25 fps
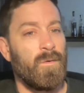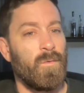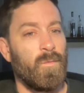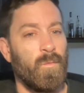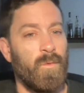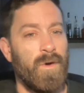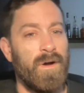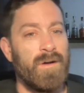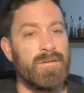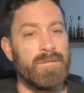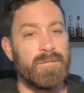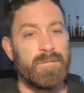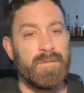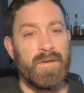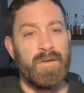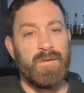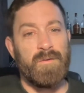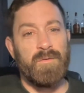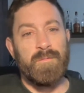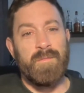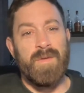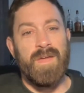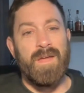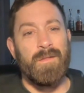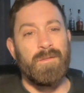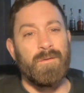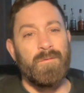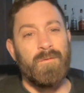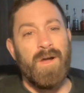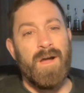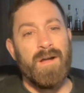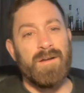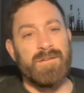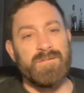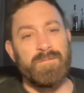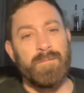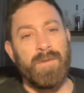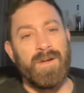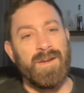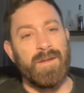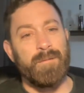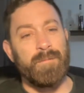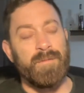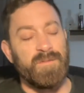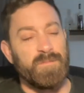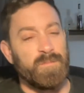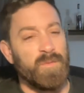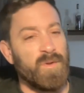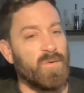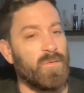Welcome to MMA on the Rocks. My name
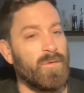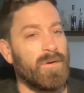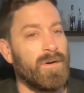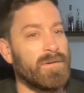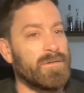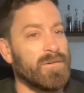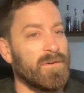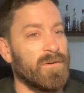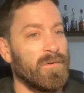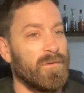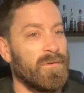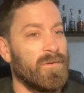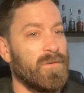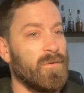is Bill Welker.